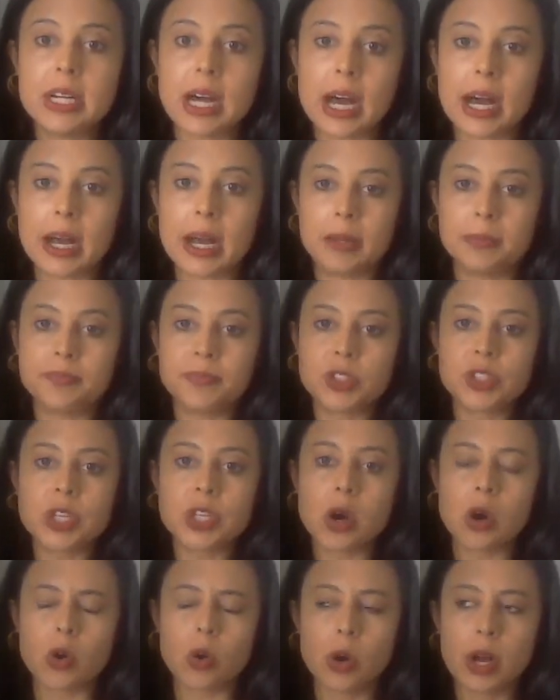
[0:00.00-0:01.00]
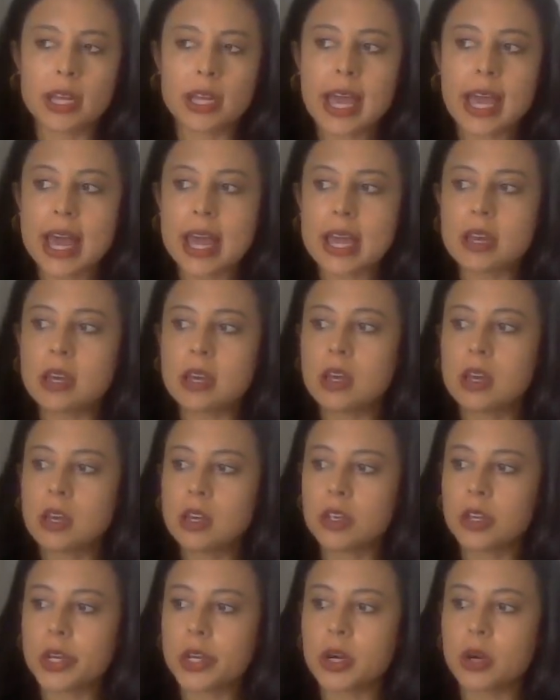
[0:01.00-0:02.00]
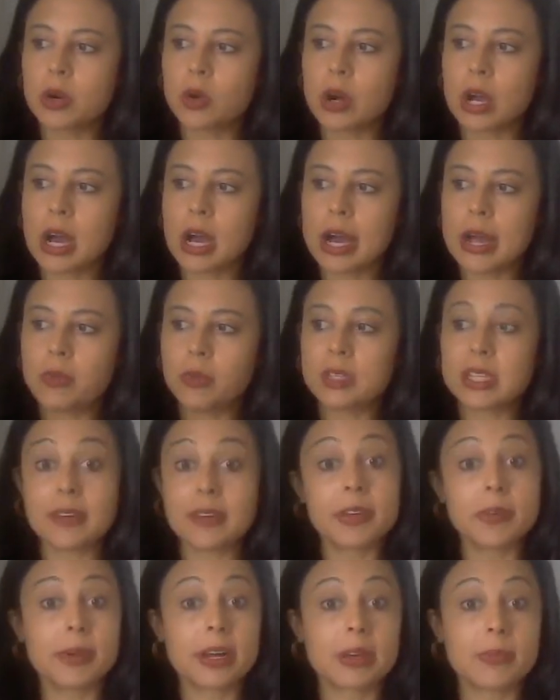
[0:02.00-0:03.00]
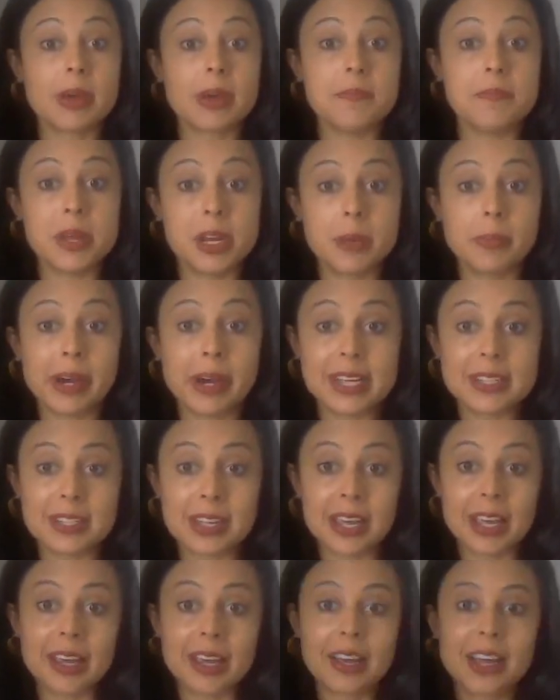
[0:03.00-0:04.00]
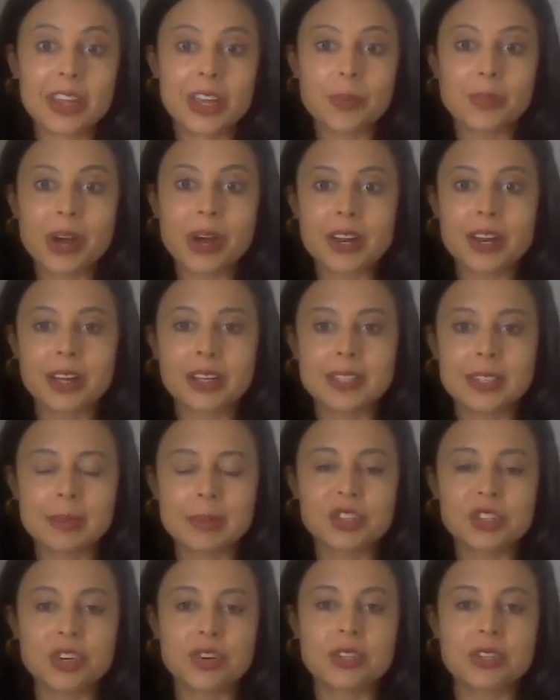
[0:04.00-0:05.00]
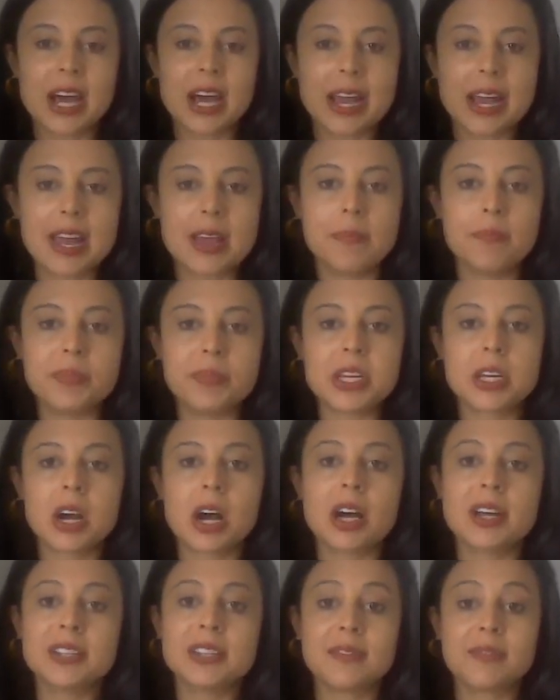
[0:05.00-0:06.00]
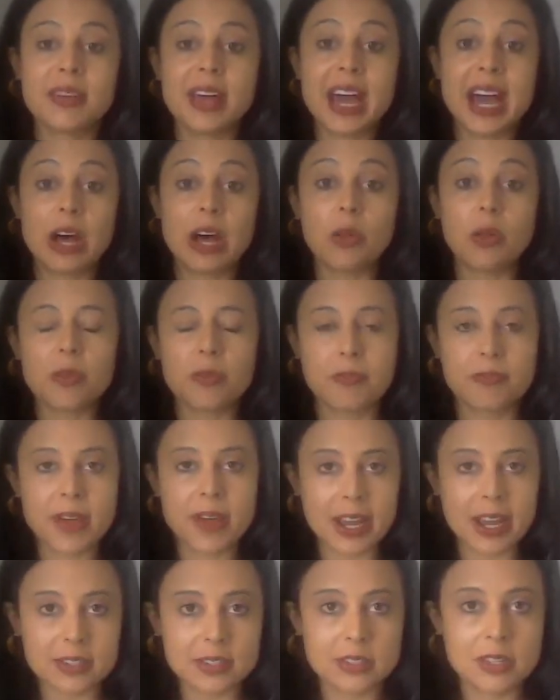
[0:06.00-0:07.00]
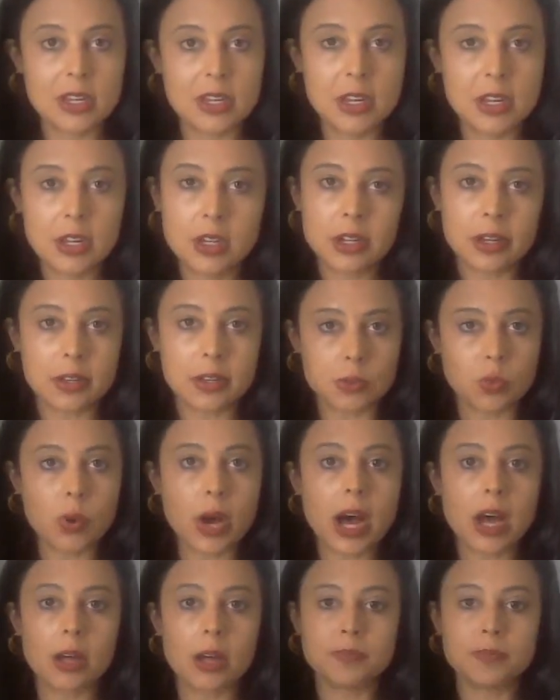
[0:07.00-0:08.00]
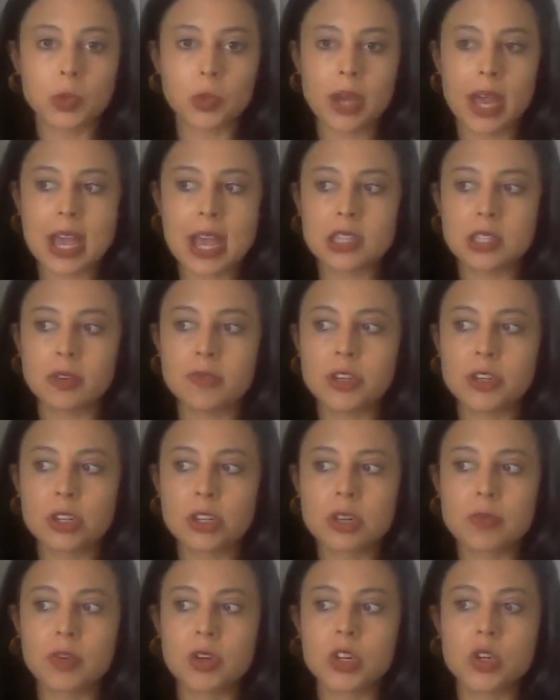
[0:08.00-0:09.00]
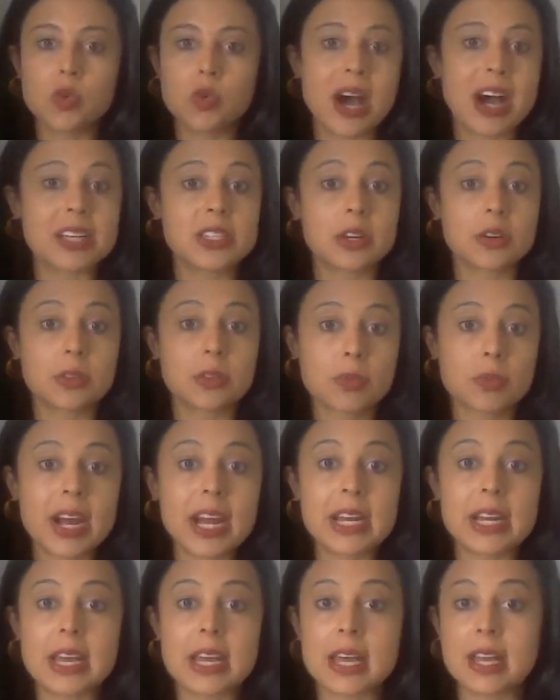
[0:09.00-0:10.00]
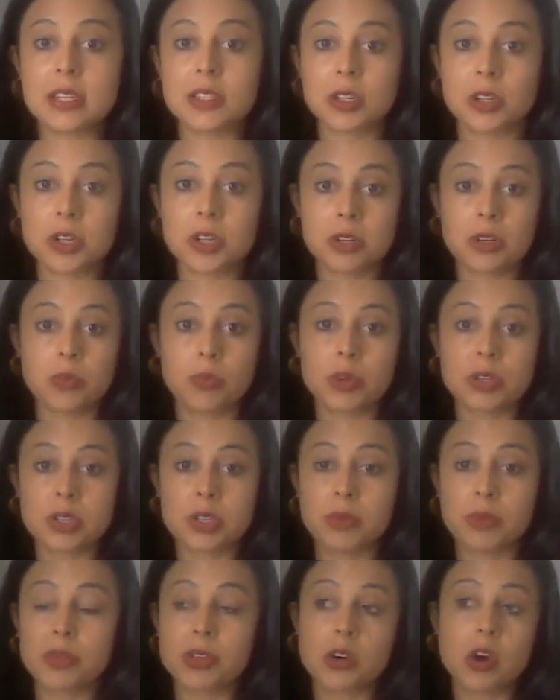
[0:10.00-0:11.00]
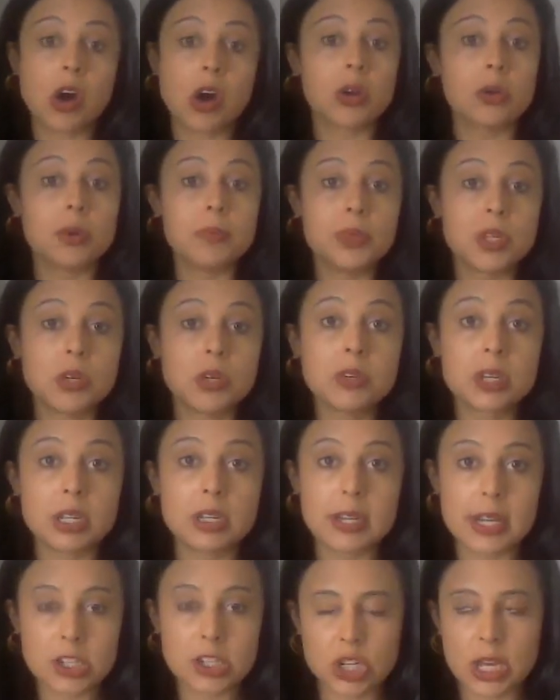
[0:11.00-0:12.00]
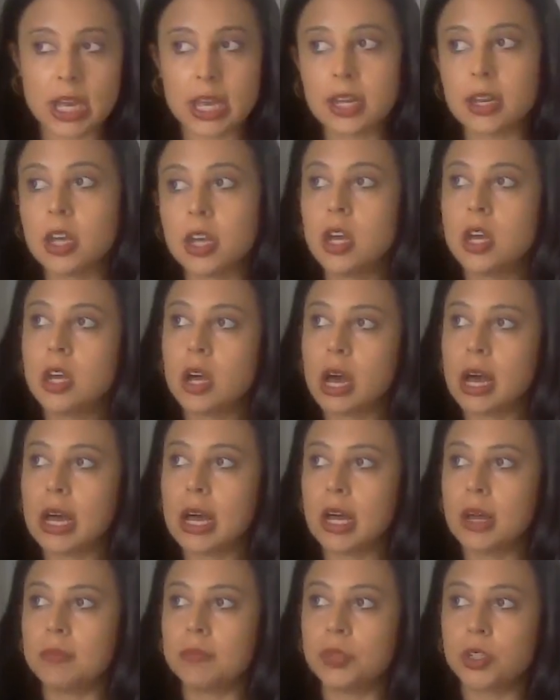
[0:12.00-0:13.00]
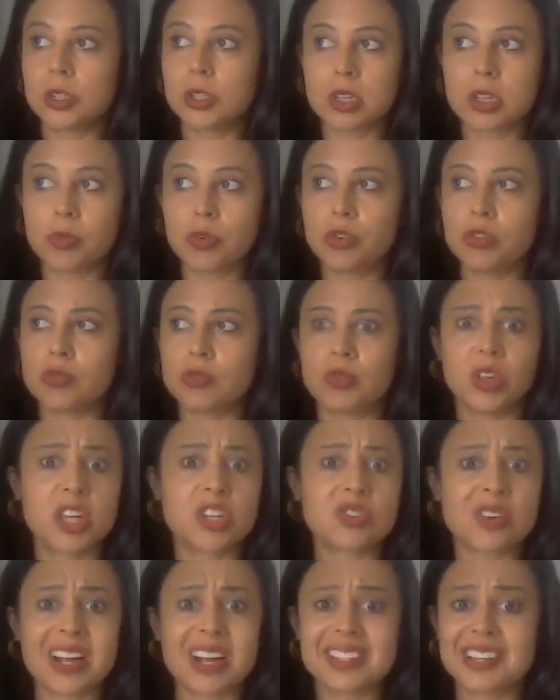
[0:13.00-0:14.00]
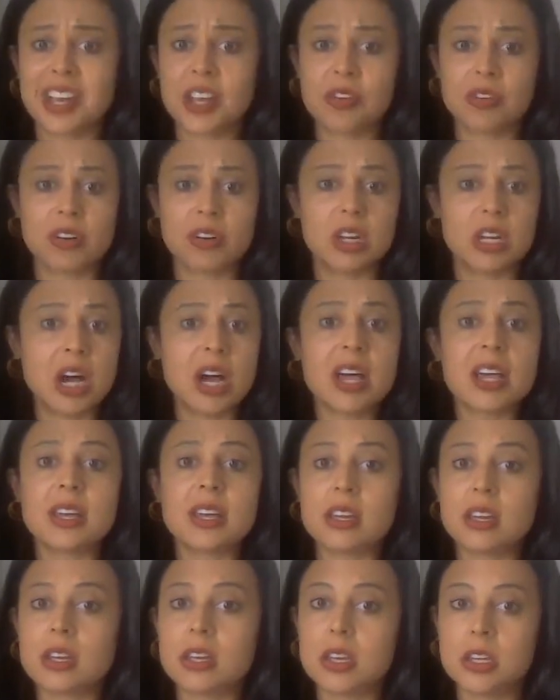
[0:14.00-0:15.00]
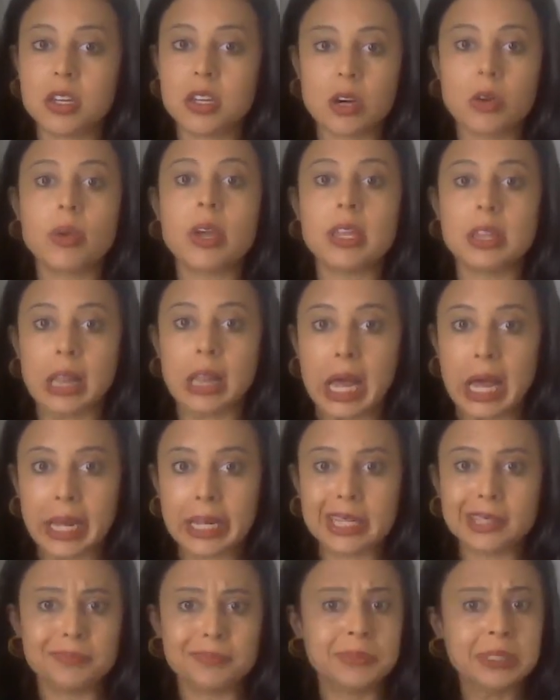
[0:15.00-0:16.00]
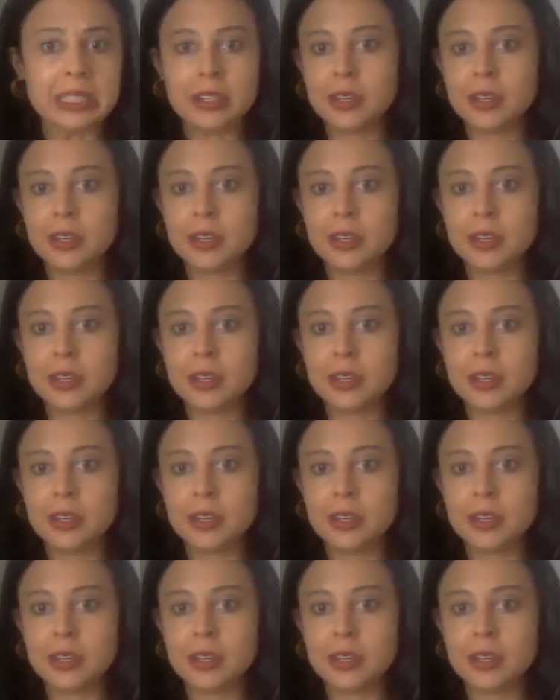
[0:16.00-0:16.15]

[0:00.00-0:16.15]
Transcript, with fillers: Um, so again, you know, I would definitely recommend minimizing the bread consumption in your diet because of the health effects as well. Okay, so if you're someone who has arthritis, or you're someone with an autoimmune condition, um, you're someone who's really trying to get your gut, you know, in line.